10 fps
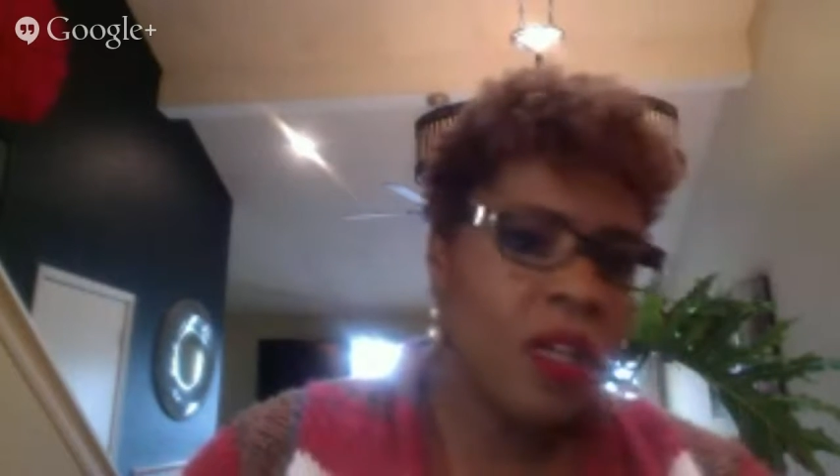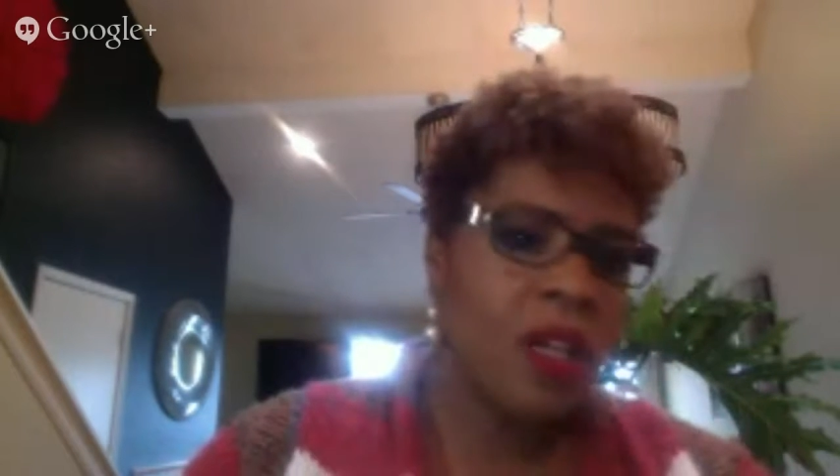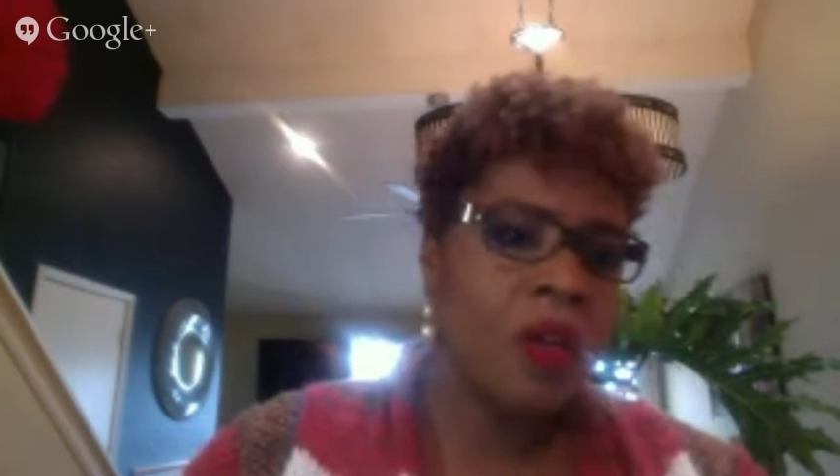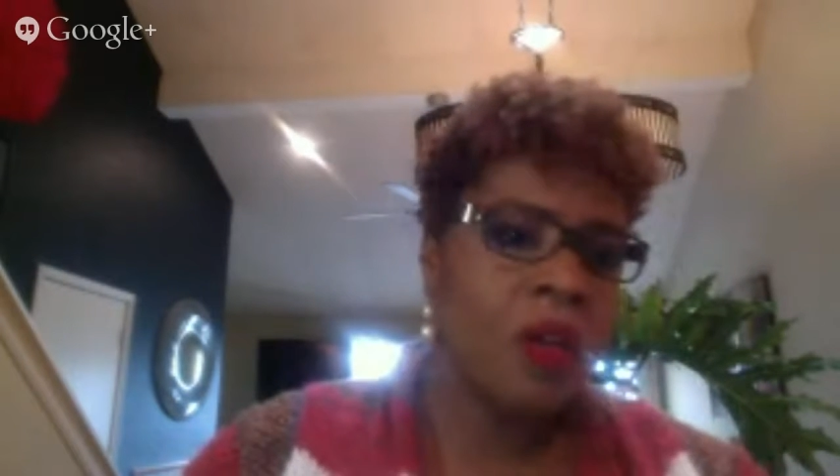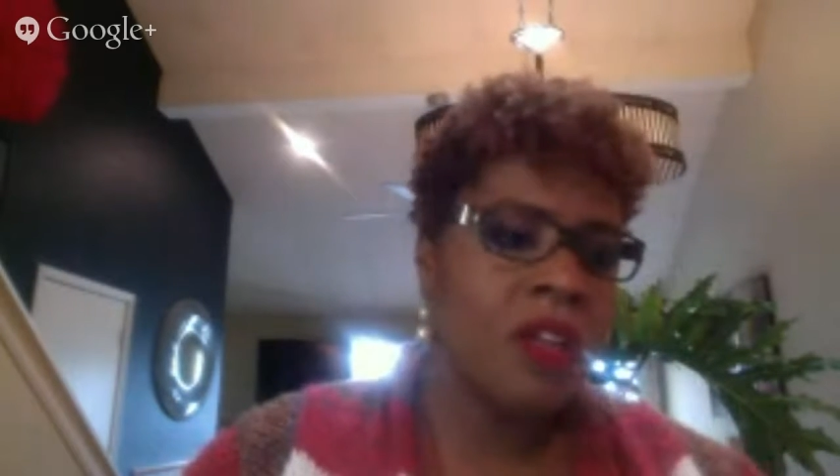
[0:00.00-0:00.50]

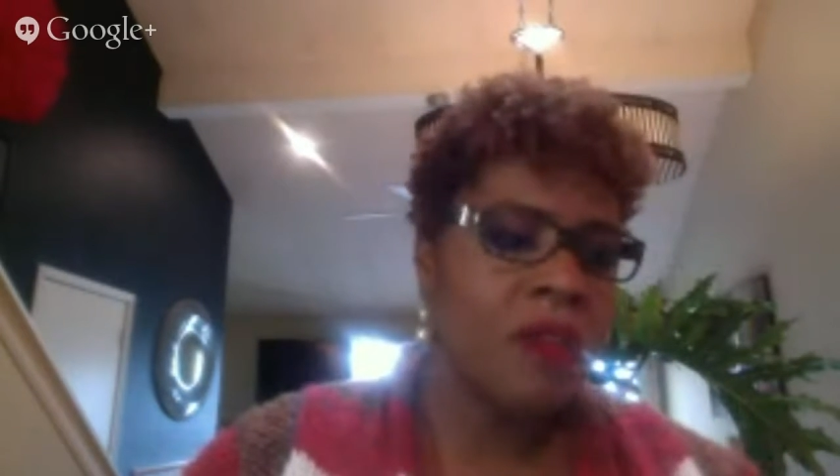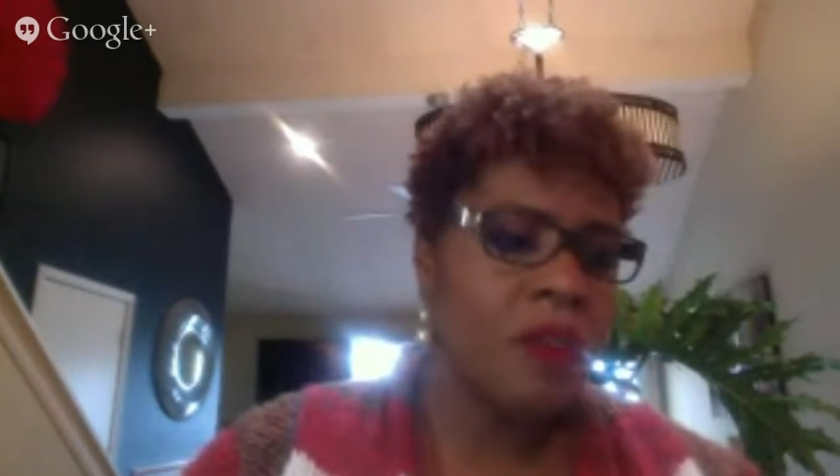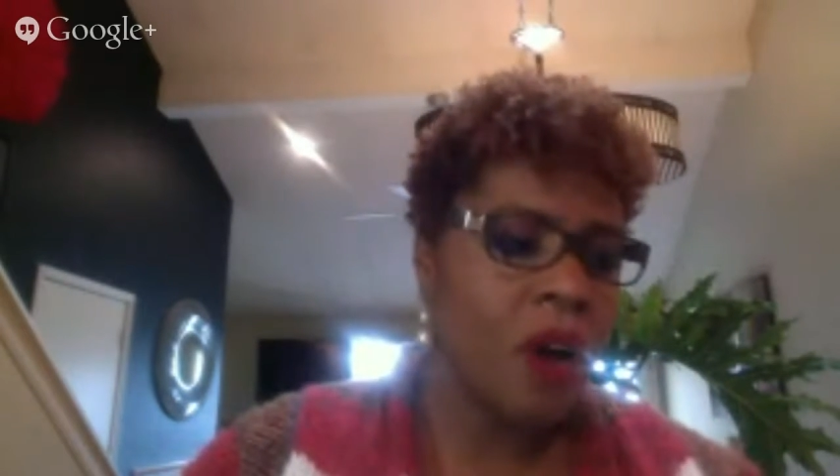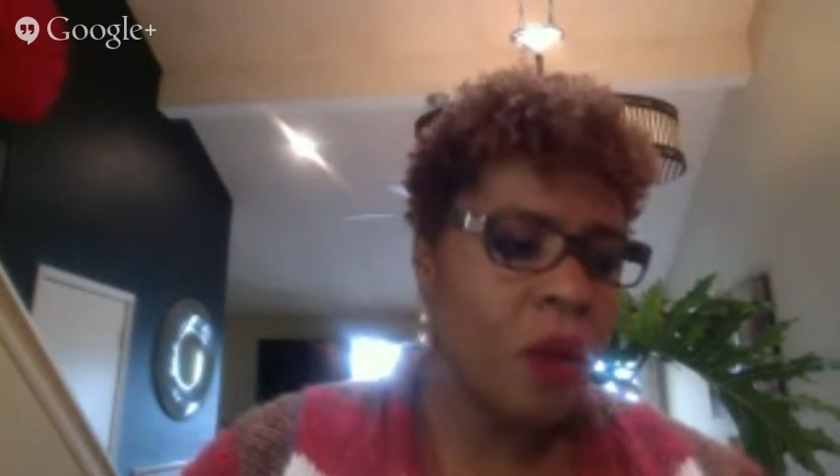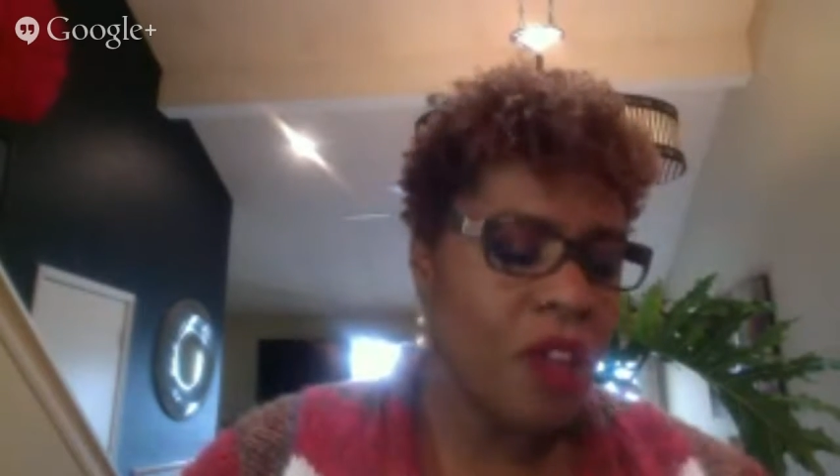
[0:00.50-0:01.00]

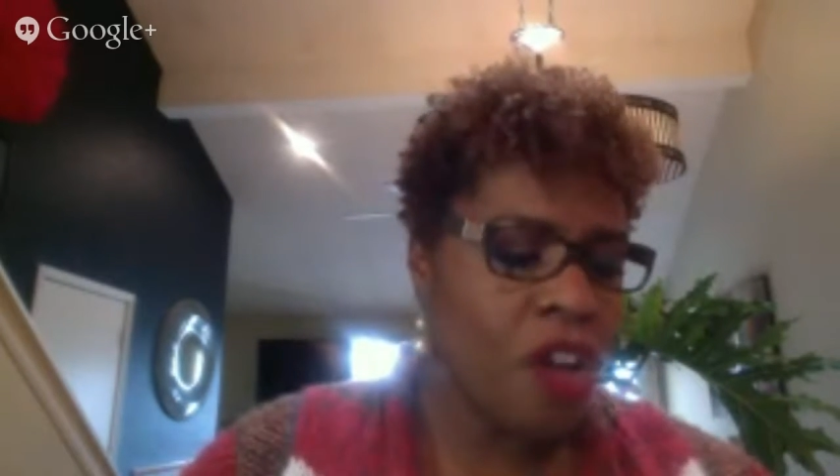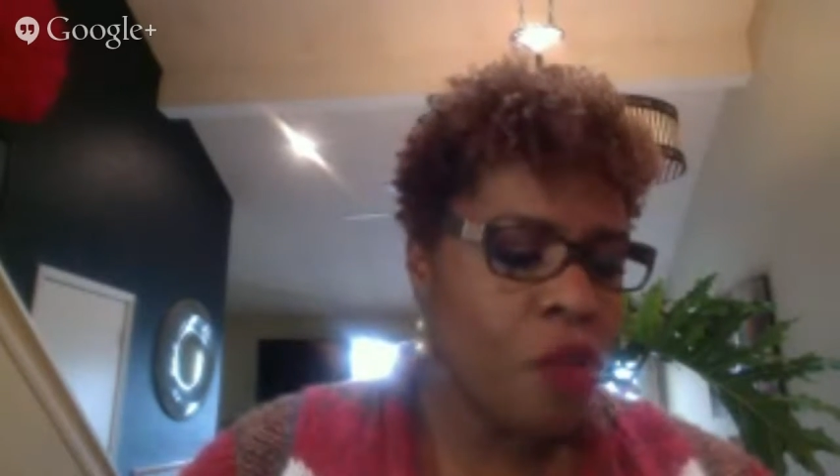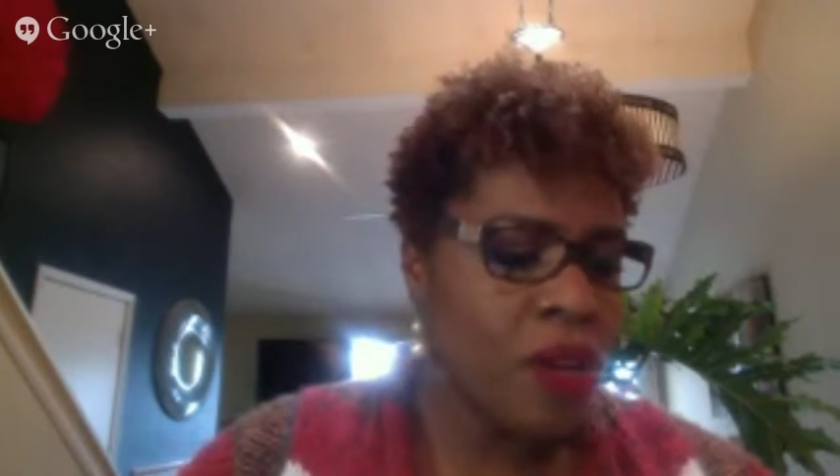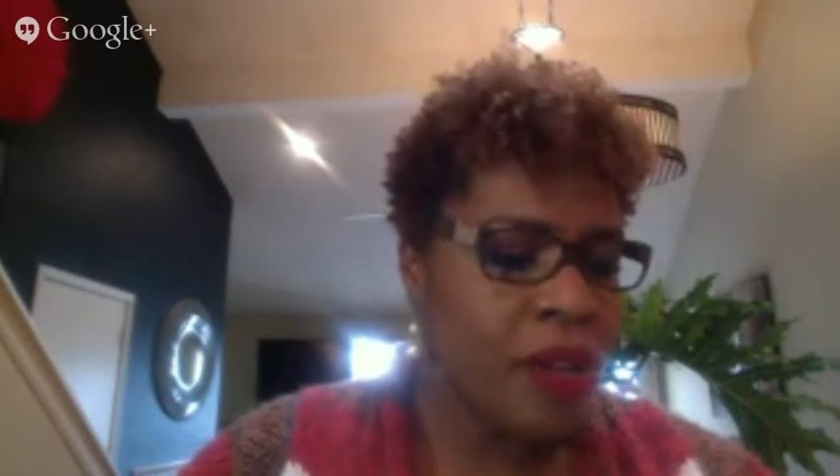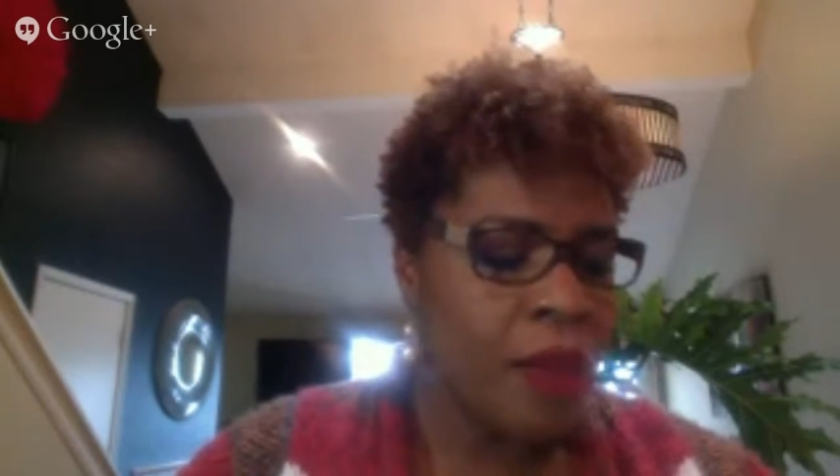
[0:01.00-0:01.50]
with
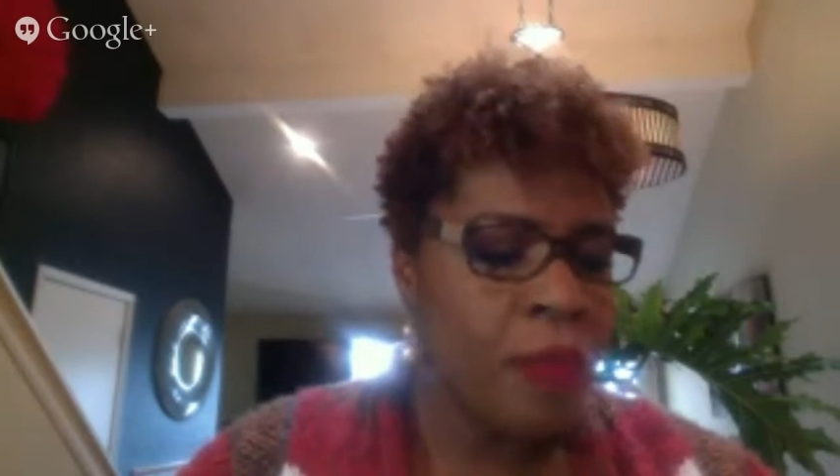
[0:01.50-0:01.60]
Andre